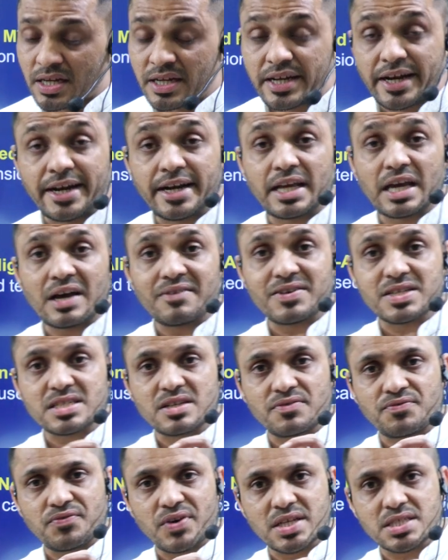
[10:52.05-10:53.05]
India was
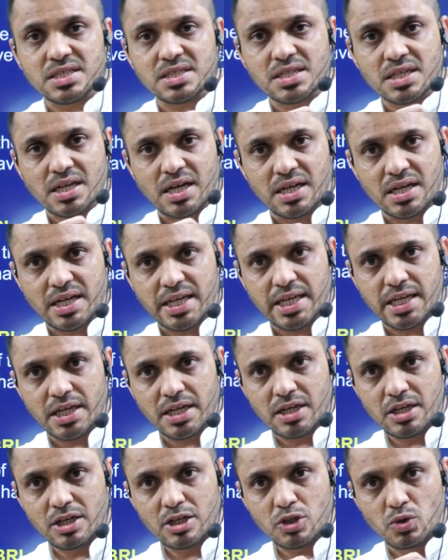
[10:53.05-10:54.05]
the first
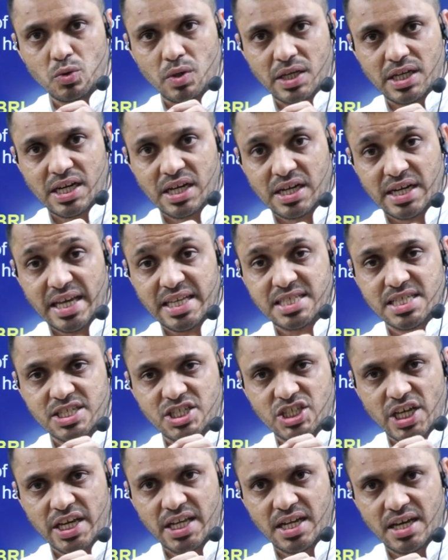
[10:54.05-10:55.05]
country to recognize
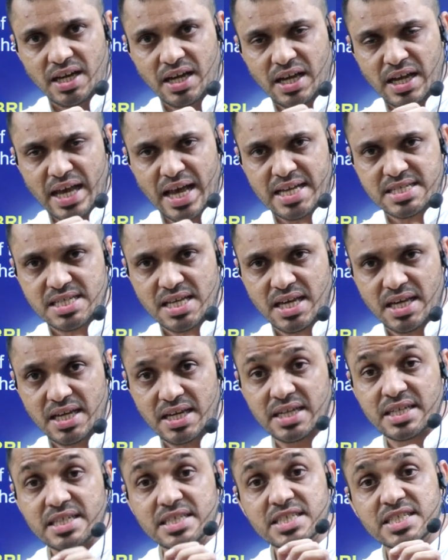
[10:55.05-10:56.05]
China as a
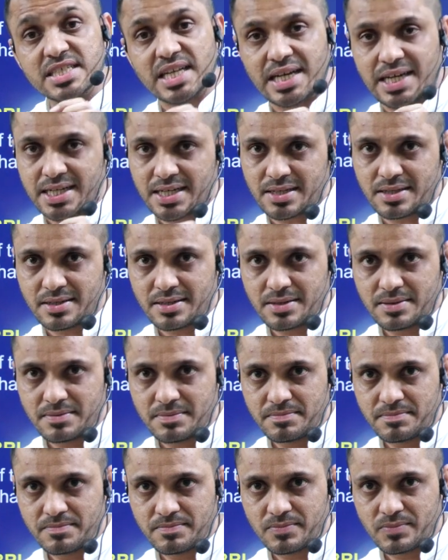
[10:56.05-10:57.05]
state.
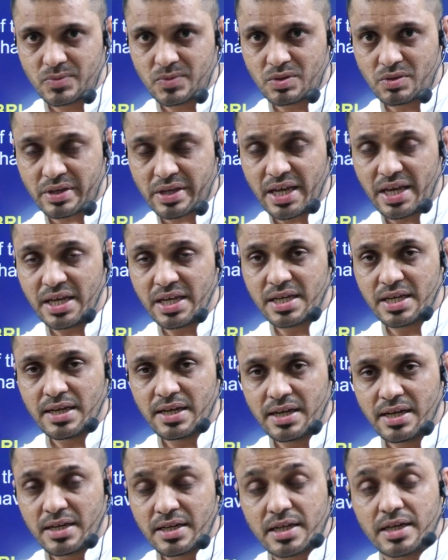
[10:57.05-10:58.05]
Okay?
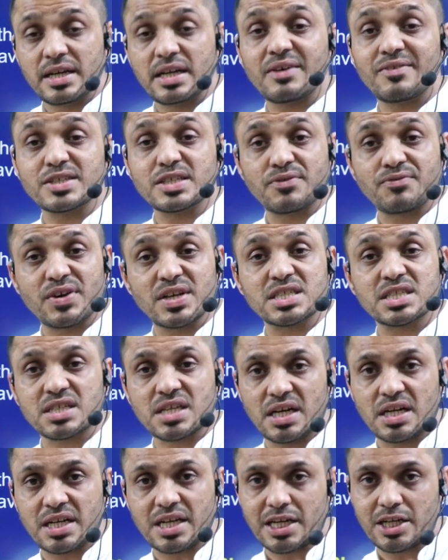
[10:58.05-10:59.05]
India was the first
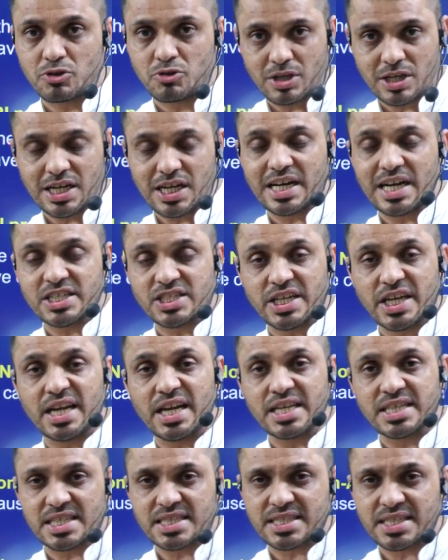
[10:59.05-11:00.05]
country to recognize
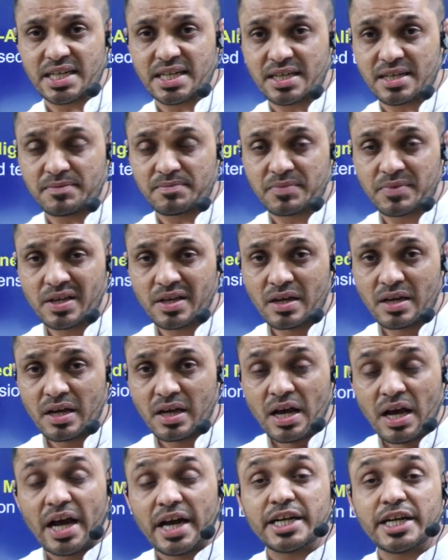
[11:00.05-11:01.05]
China as a state.
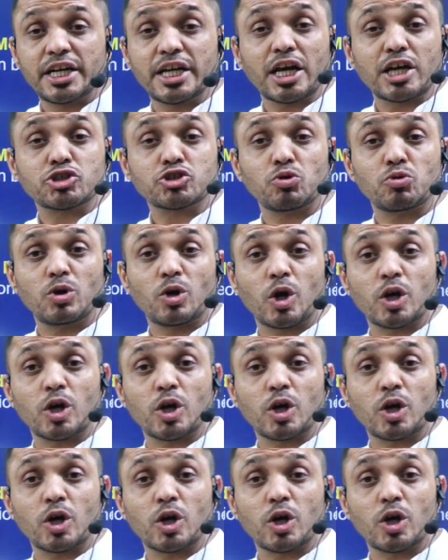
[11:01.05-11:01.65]
And India shown a